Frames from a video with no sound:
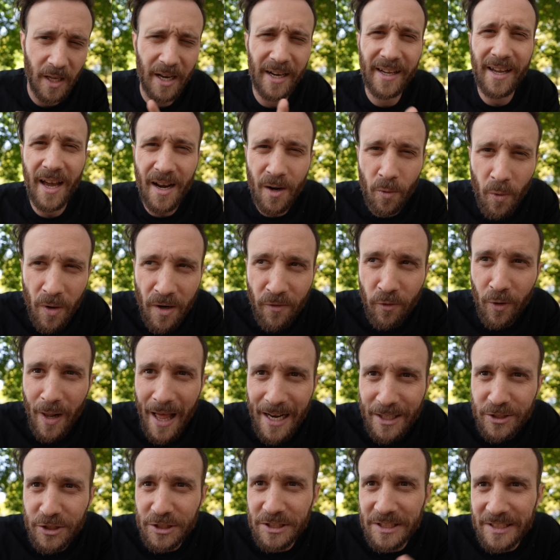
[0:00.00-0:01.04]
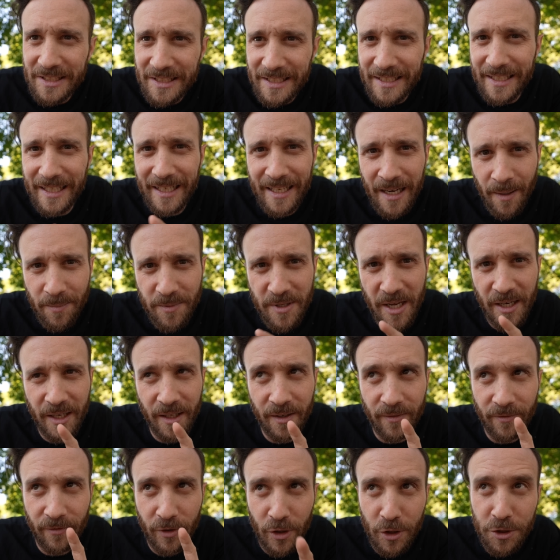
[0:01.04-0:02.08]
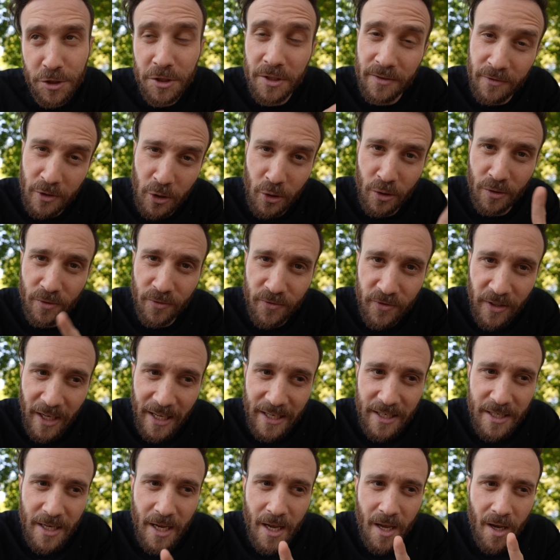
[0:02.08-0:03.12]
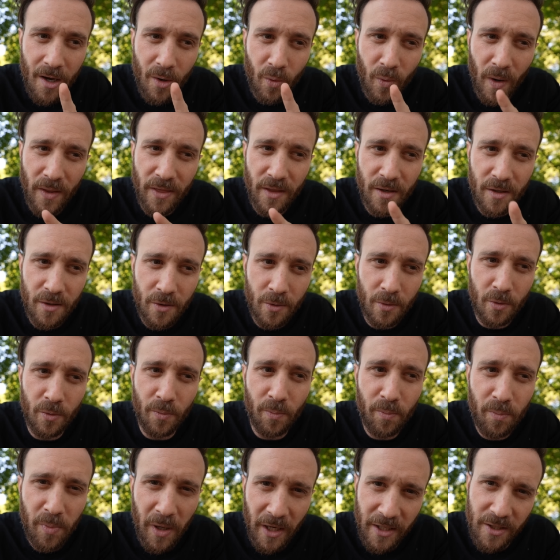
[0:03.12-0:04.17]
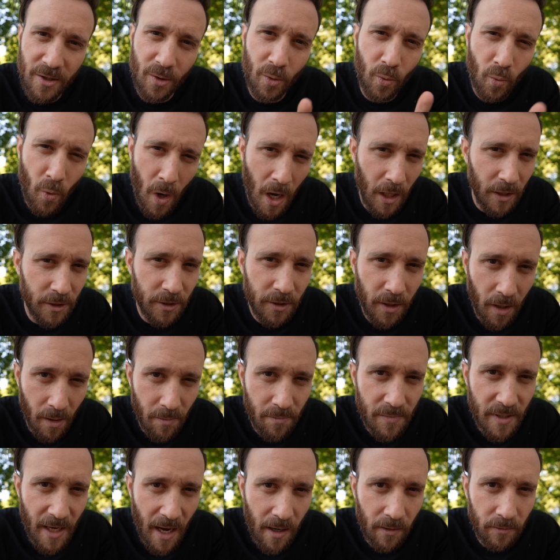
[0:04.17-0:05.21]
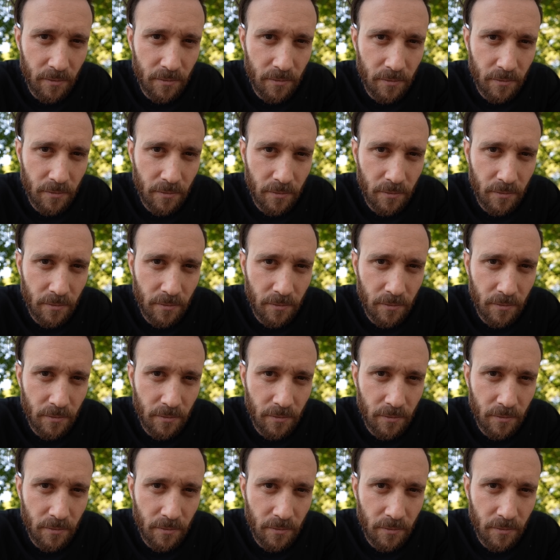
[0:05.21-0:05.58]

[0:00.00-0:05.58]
And I kind of wonder if we'll actually see an updated version of Google Fit when the new Pixel Watch comes out.